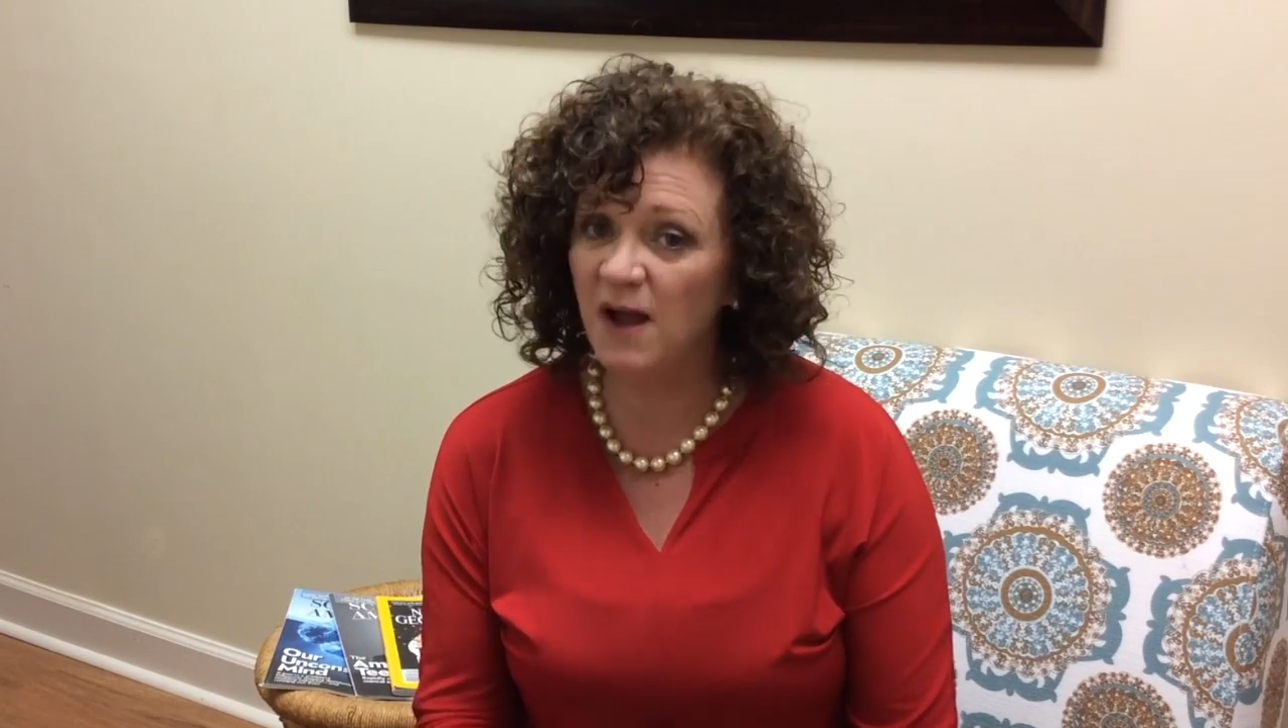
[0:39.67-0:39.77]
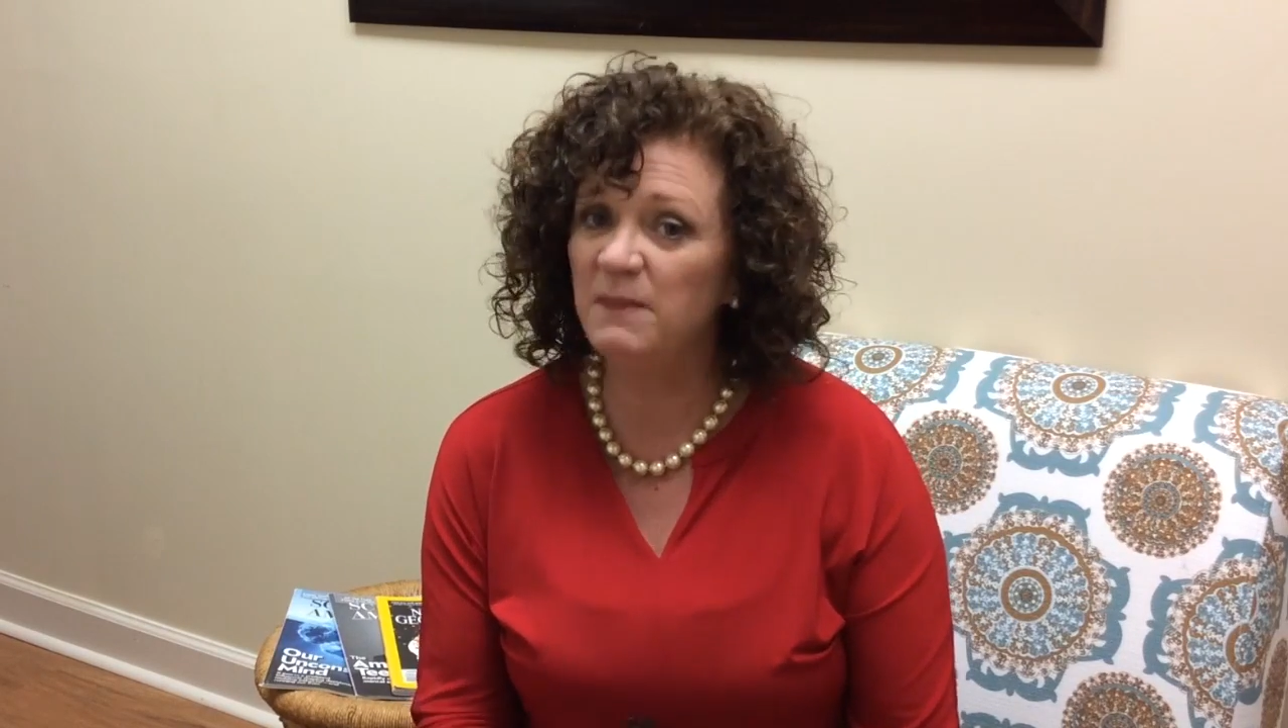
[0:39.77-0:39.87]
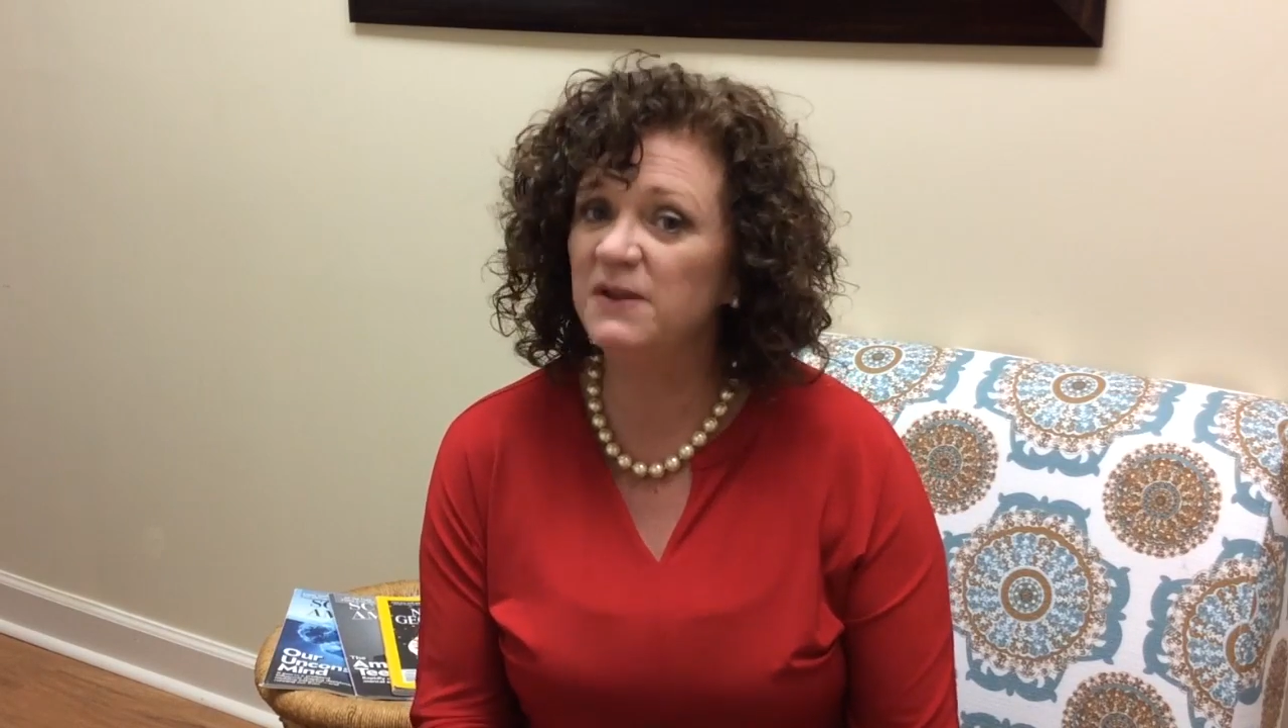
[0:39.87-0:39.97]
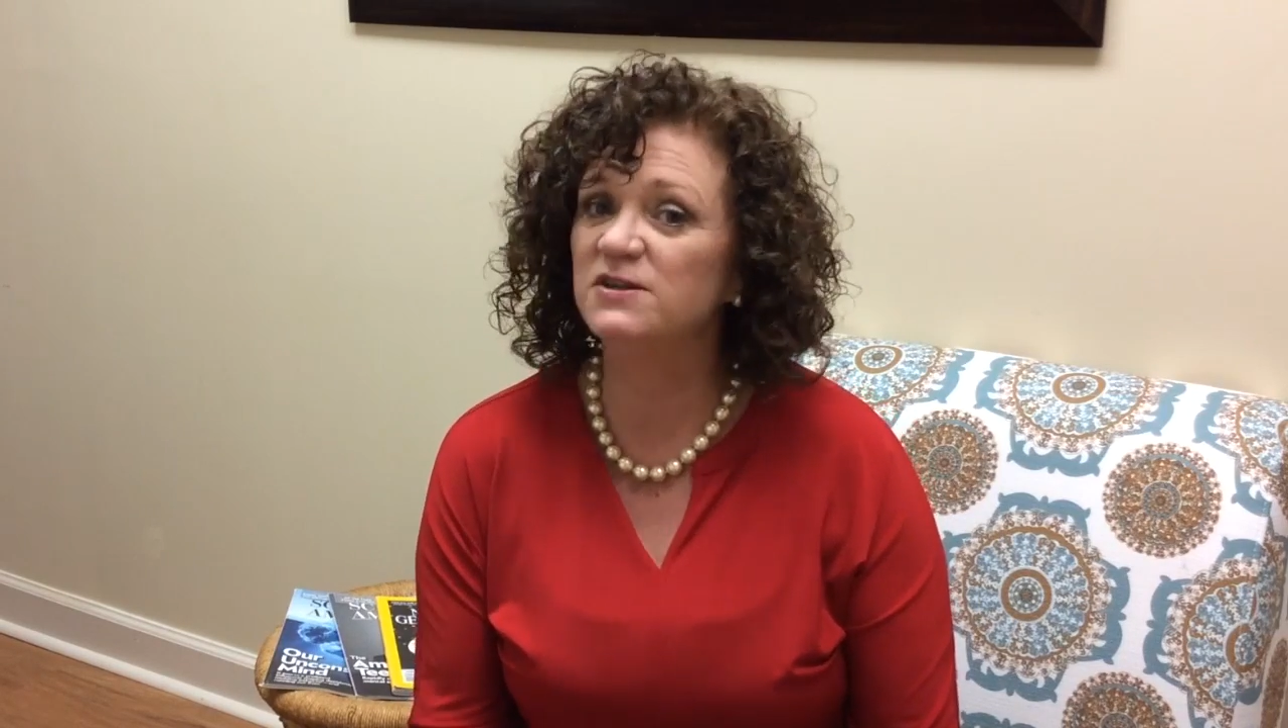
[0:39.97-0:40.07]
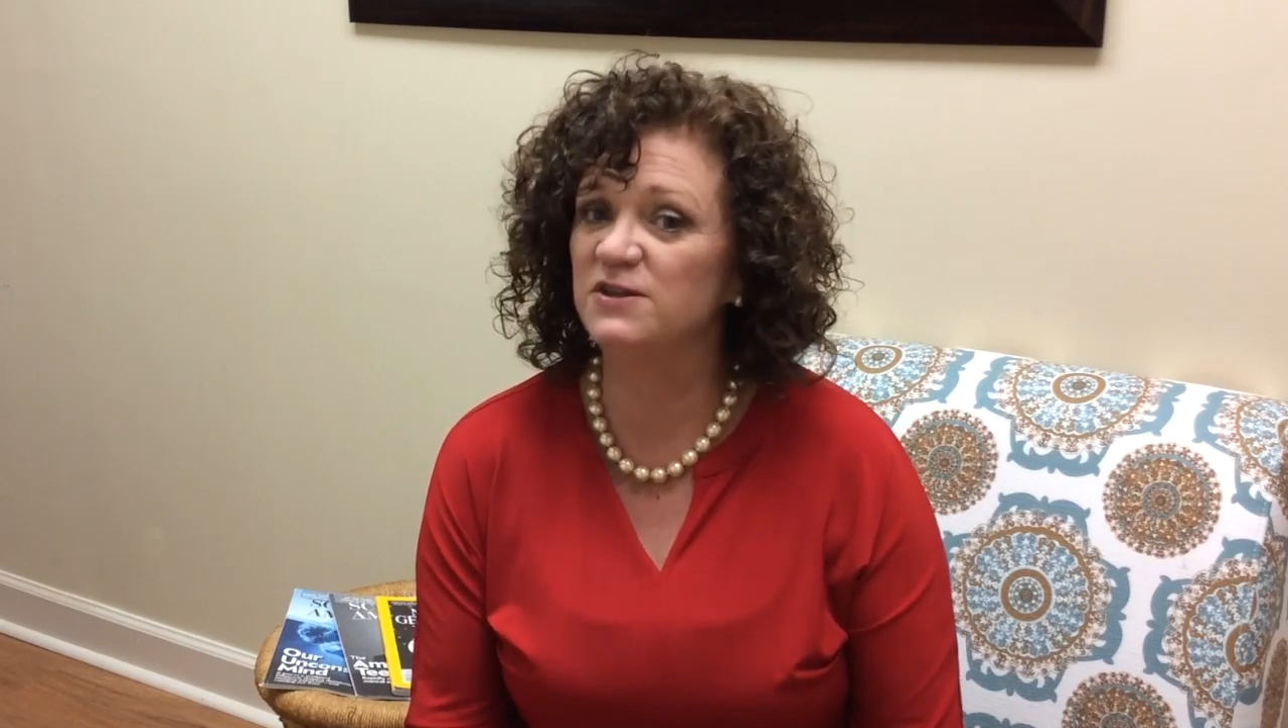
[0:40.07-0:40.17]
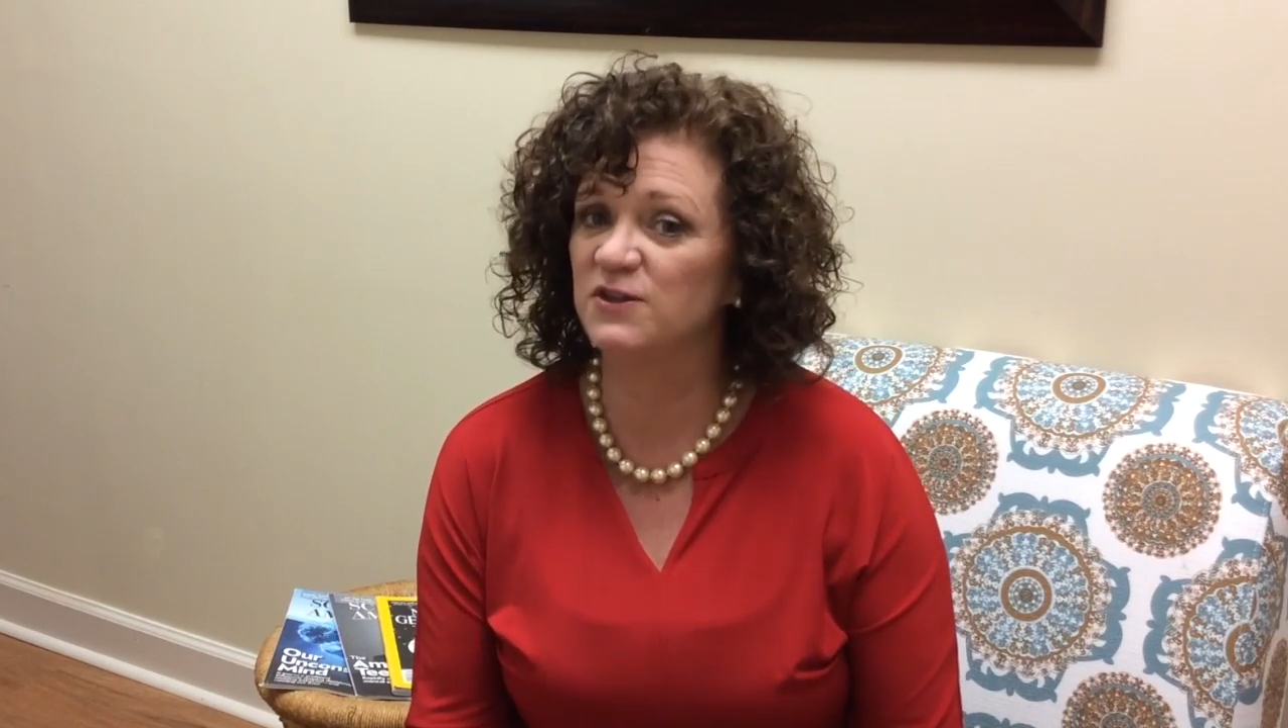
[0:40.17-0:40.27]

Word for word: come into